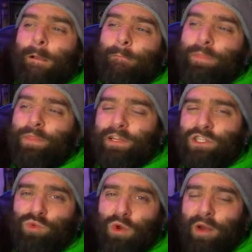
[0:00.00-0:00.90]

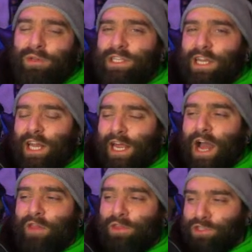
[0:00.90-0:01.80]
This is where I would say,
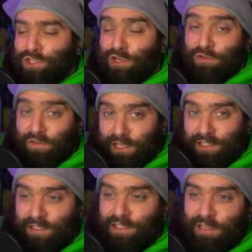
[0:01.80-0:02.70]
like, on the
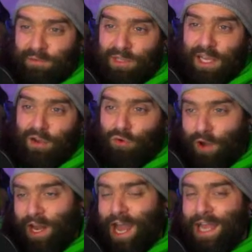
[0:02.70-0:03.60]
surface, this seems like a
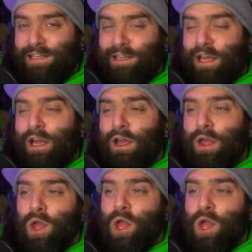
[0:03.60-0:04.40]
great idea.